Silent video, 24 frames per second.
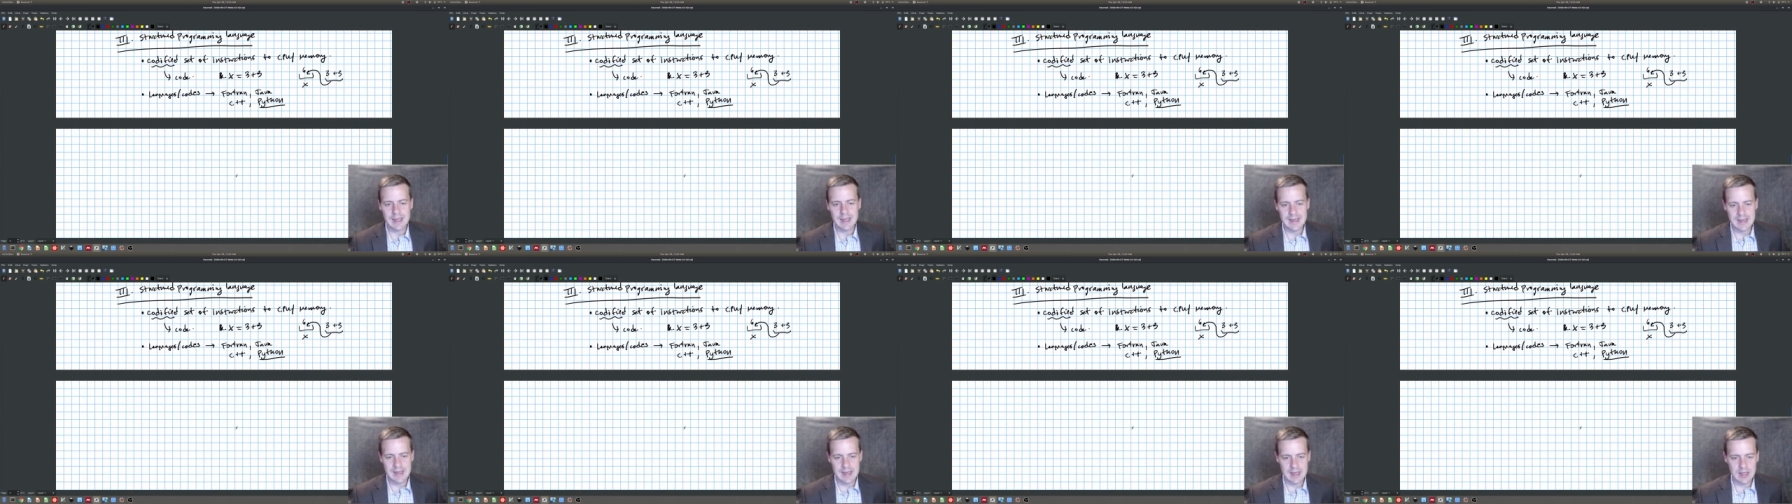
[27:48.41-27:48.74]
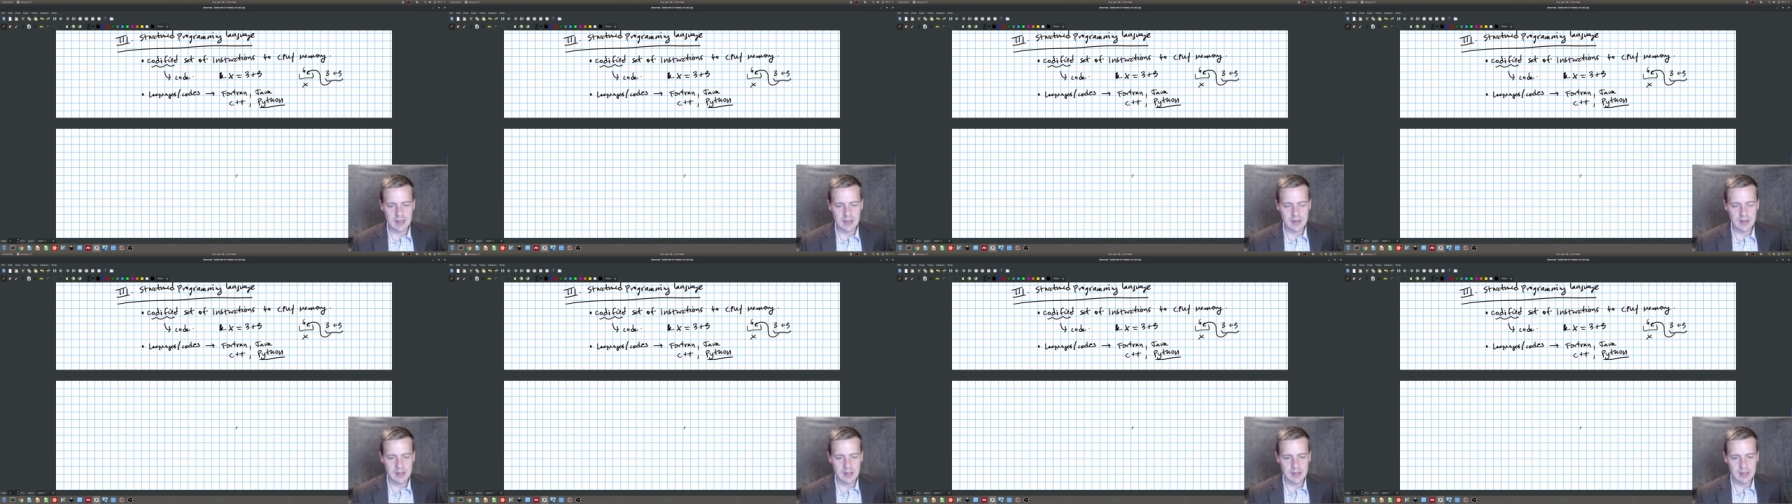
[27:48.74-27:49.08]
it
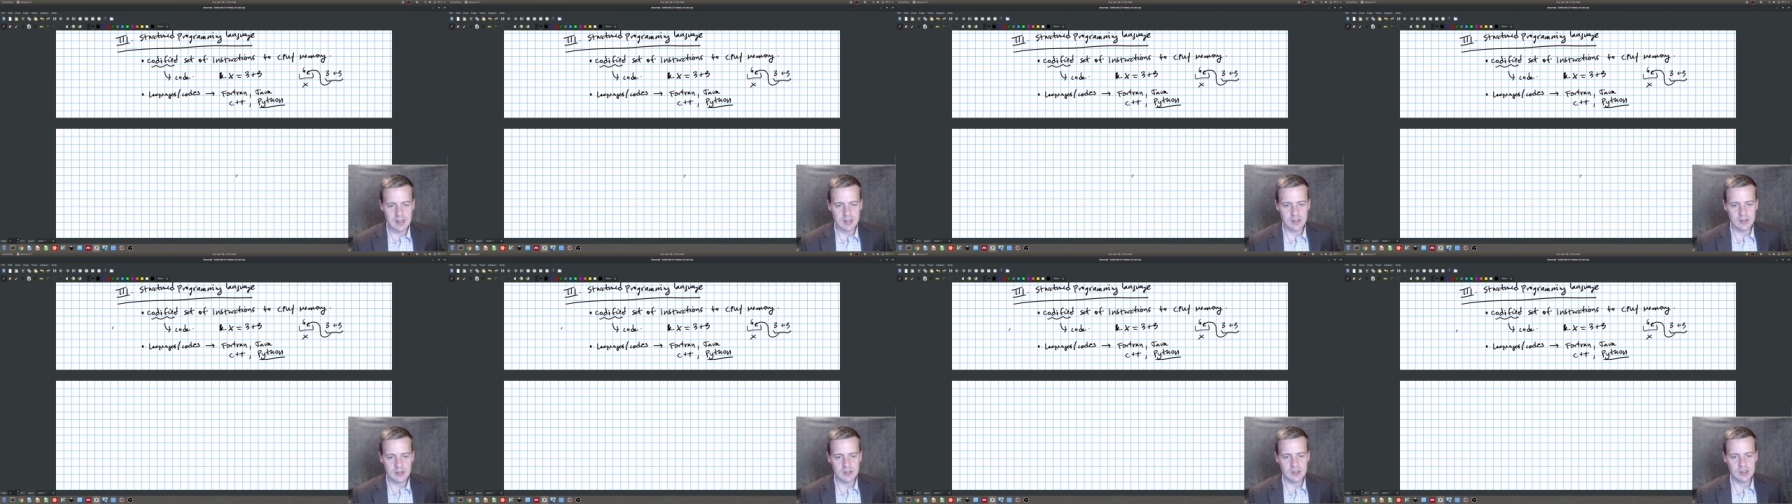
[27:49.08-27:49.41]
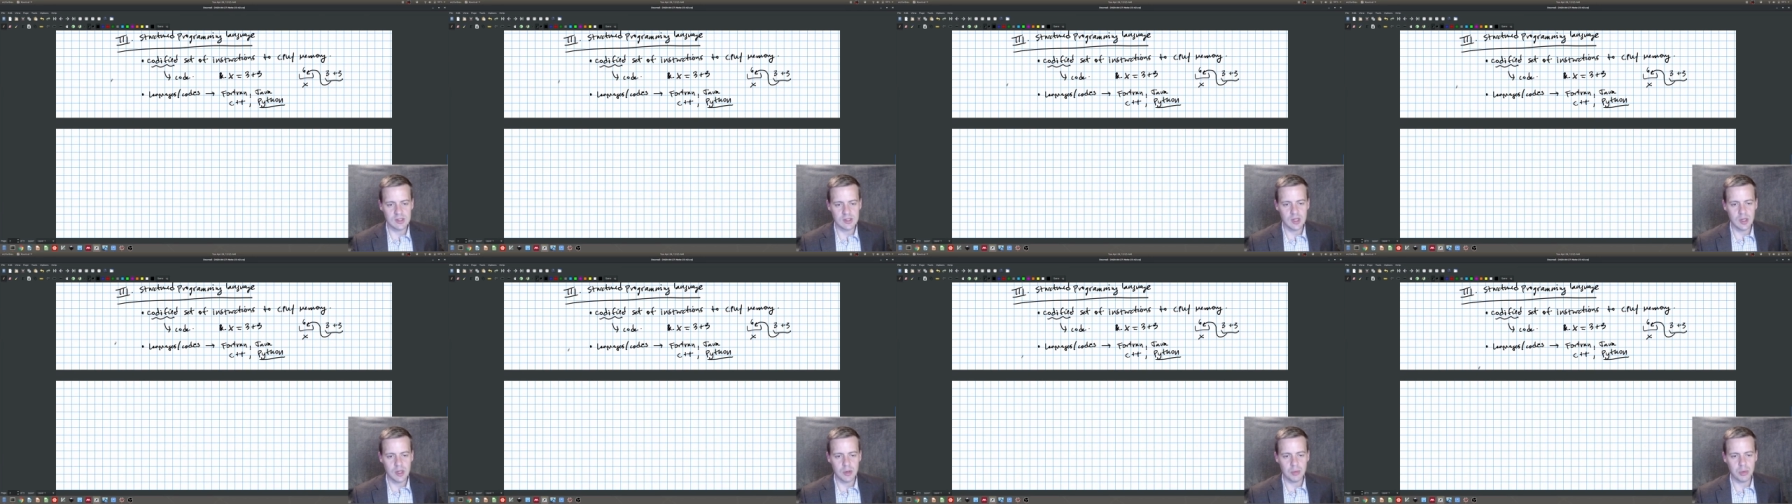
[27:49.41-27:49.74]
is
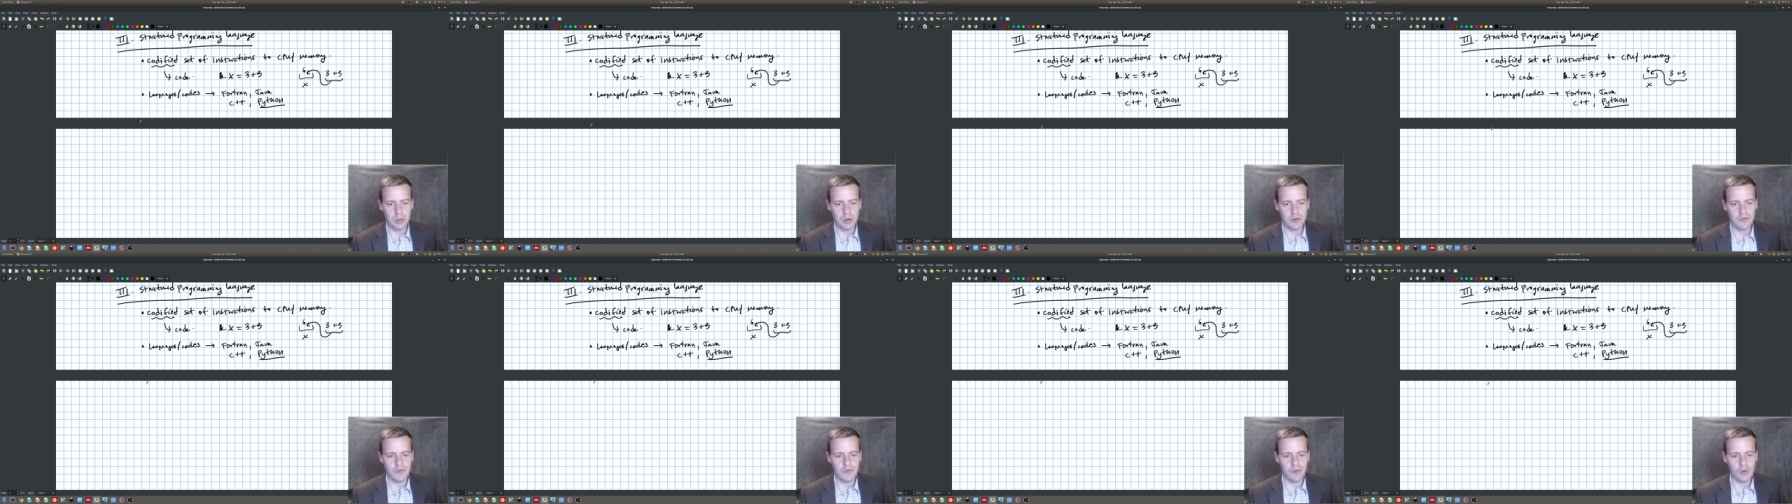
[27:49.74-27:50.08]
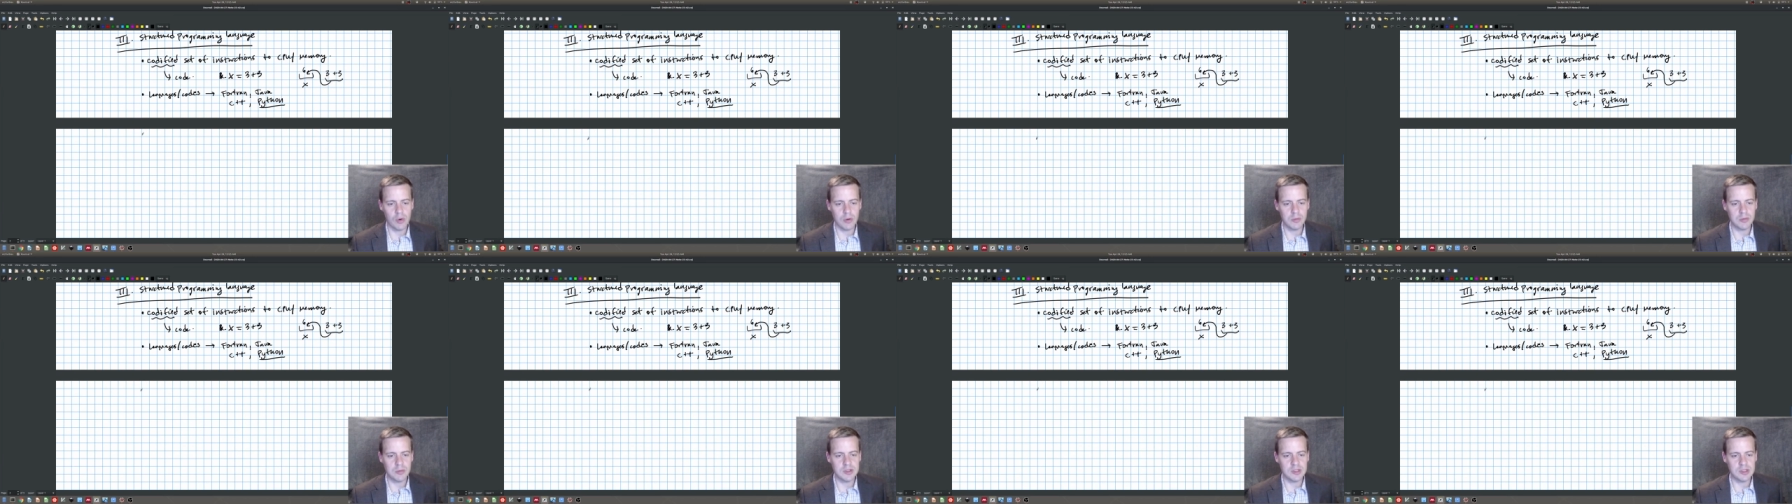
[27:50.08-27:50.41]

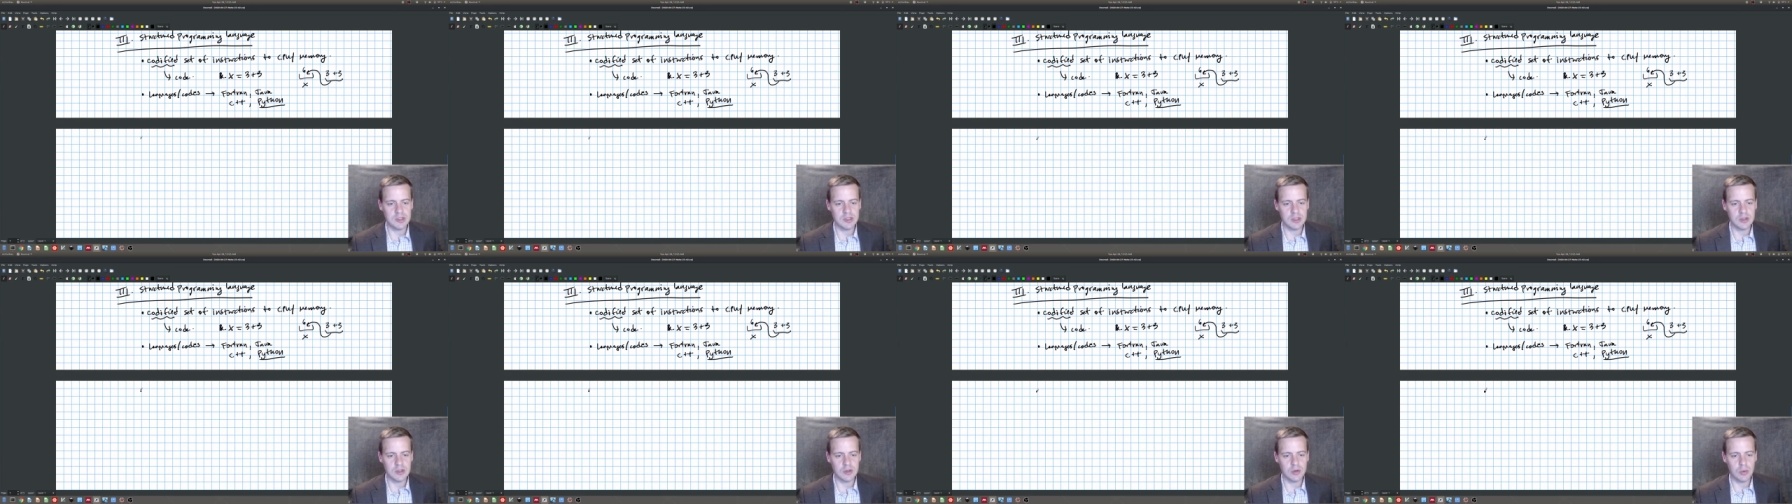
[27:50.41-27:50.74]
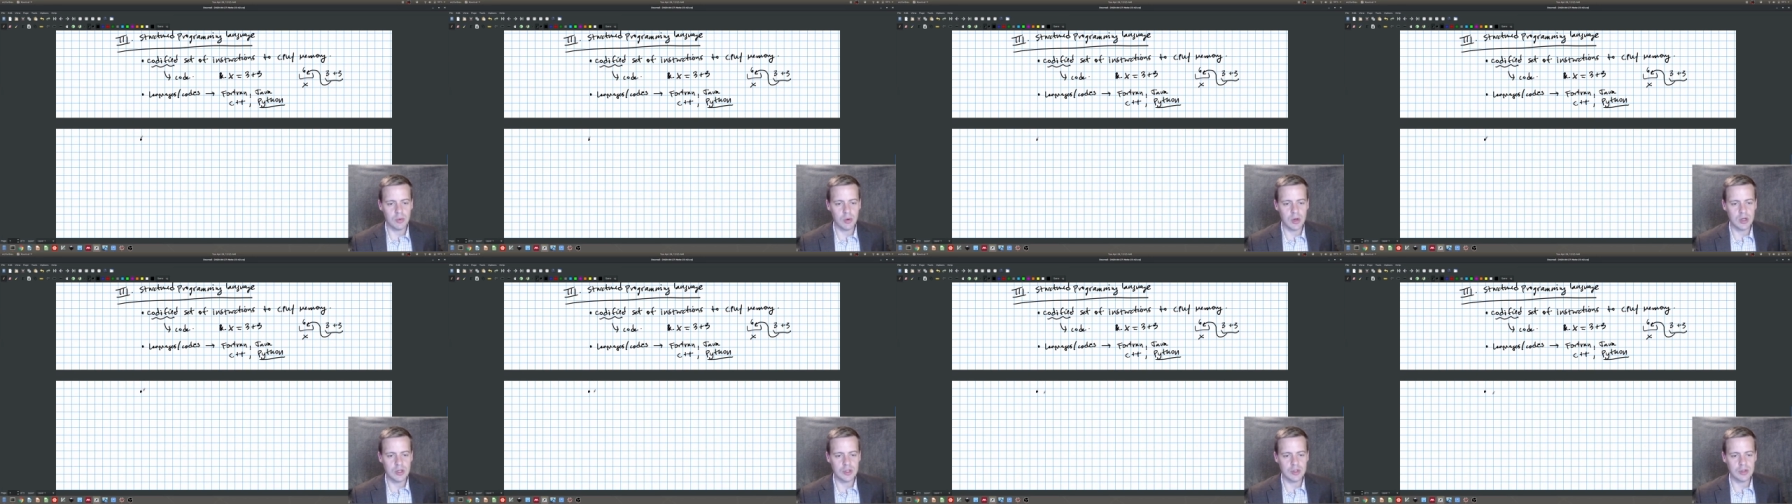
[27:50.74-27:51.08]
performed
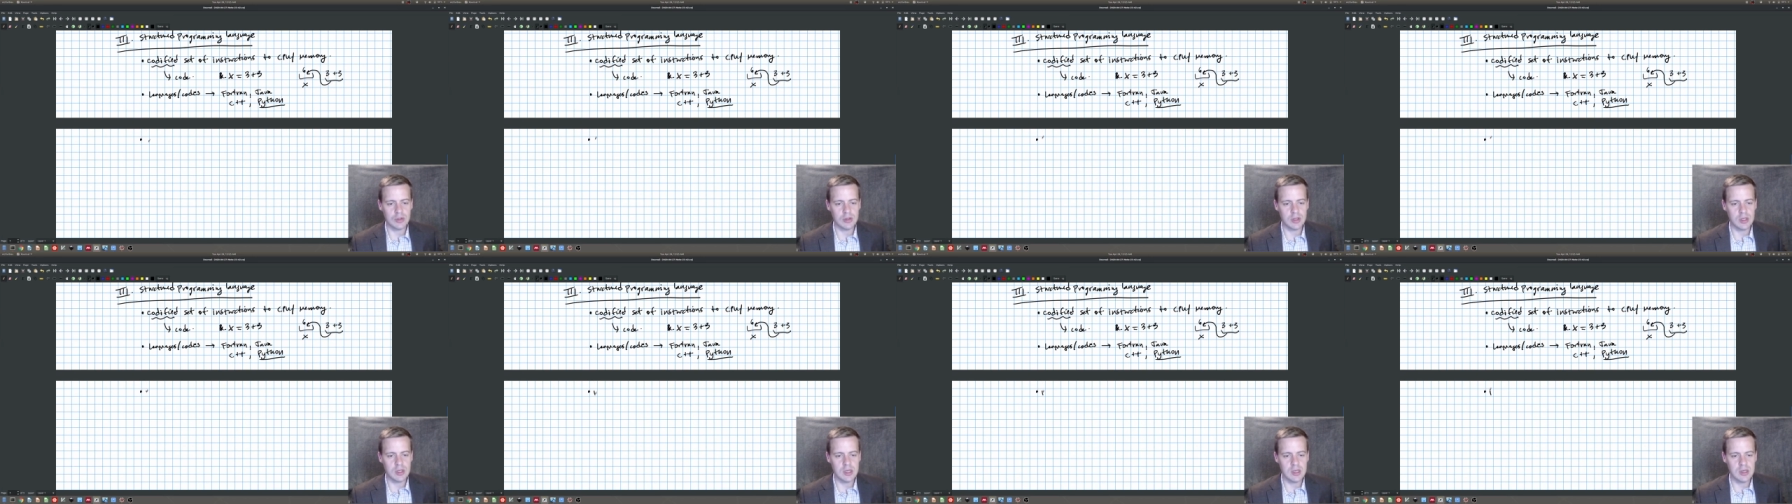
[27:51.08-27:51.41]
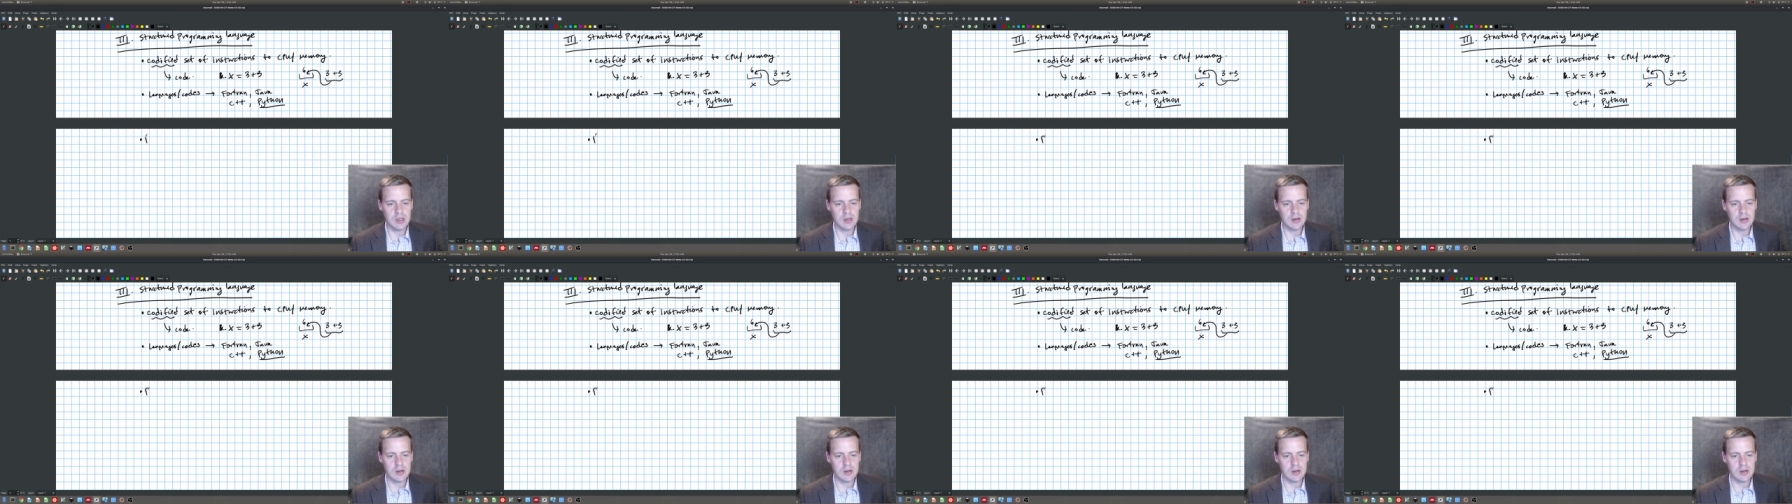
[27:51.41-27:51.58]
sequentially.